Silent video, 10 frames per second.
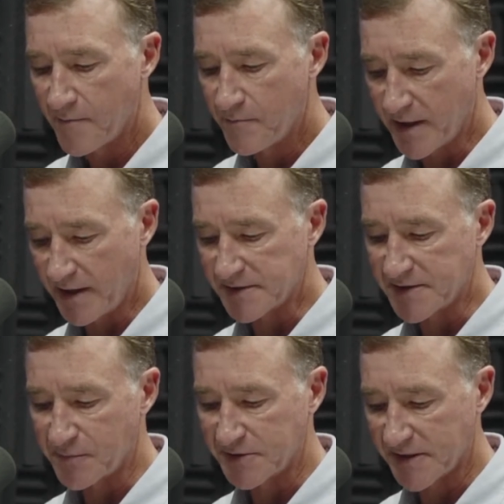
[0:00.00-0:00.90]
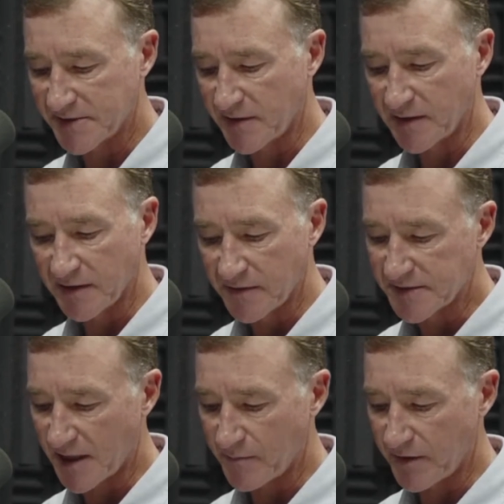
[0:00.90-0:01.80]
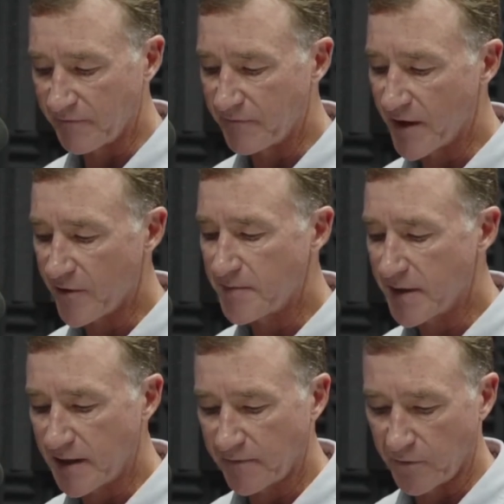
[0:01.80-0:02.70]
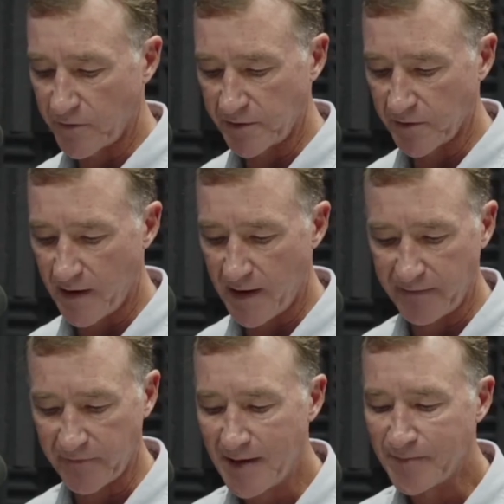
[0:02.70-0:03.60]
means to potentially lose something very meaningful in your life,